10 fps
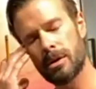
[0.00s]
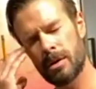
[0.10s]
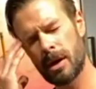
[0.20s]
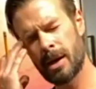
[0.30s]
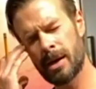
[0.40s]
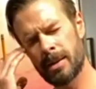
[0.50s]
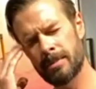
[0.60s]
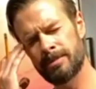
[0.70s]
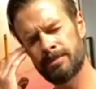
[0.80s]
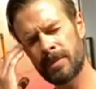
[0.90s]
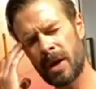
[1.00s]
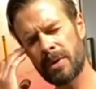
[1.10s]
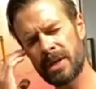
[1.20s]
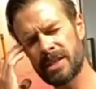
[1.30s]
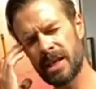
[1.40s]
how would I
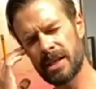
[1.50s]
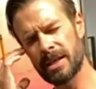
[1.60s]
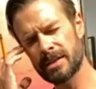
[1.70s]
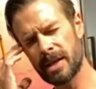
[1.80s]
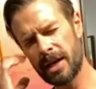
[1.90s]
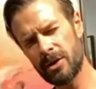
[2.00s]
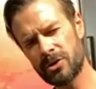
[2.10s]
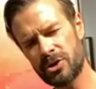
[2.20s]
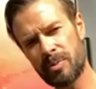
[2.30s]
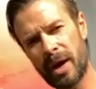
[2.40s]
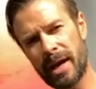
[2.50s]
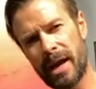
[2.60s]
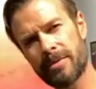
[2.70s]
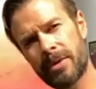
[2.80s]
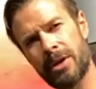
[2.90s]
say this? I used to buy
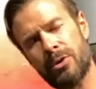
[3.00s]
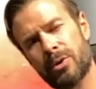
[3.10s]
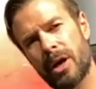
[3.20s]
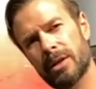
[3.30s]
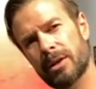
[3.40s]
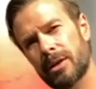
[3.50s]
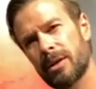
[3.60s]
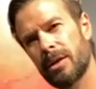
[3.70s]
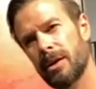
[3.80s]
every new color.